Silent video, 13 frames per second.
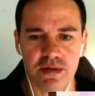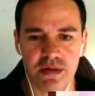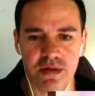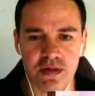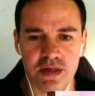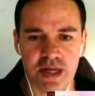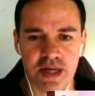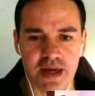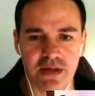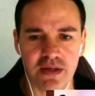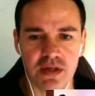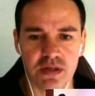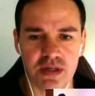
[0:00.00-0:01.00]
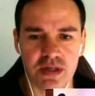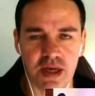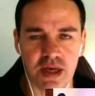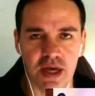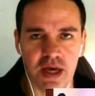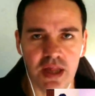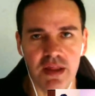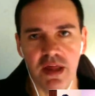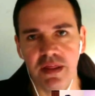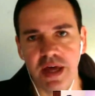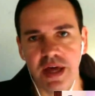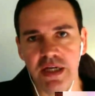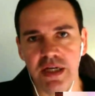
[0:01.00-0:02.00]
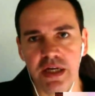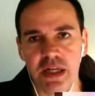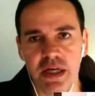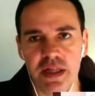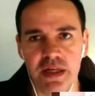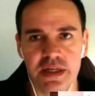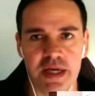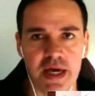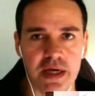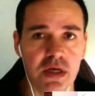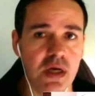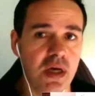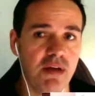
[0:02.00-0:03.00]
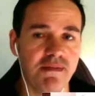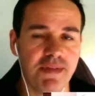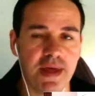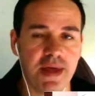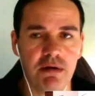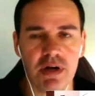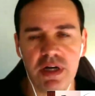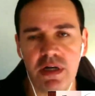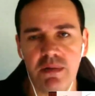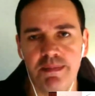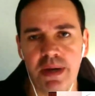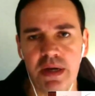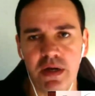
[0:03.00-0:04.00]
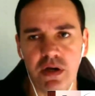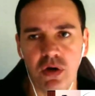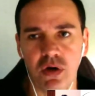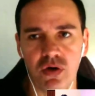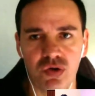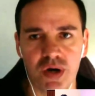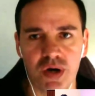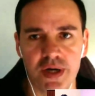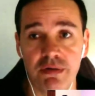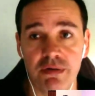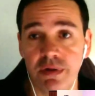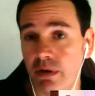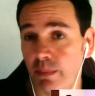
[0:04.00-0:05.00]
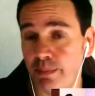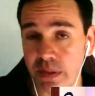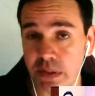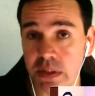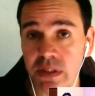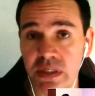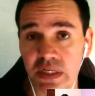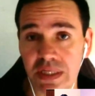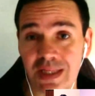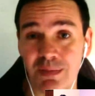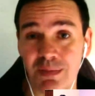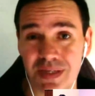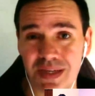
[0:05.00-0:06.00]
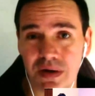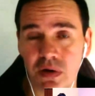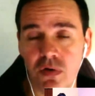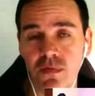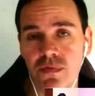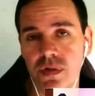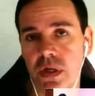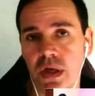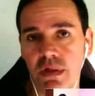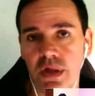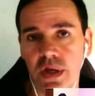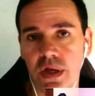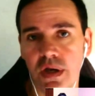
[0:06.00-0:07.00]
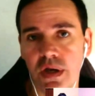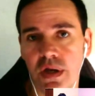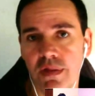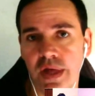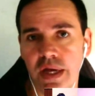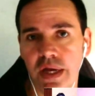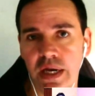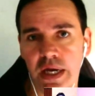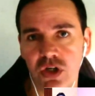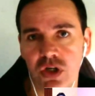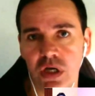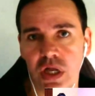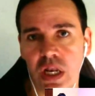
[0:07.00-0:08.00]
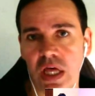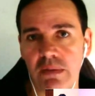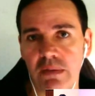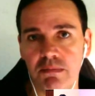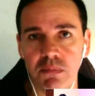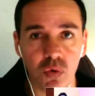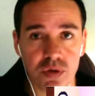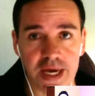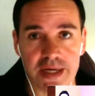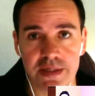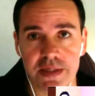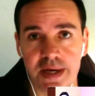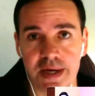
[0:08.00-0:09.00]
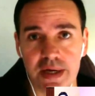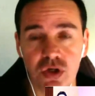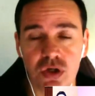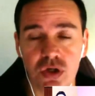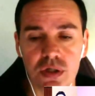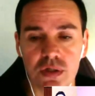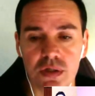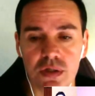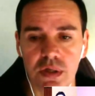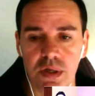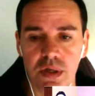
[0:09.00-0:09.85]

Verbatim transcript: the tax that's taken out. Then they declare their tax. If they're an independent contractor, they're a business in themselves, then they can actually claim more tax deductions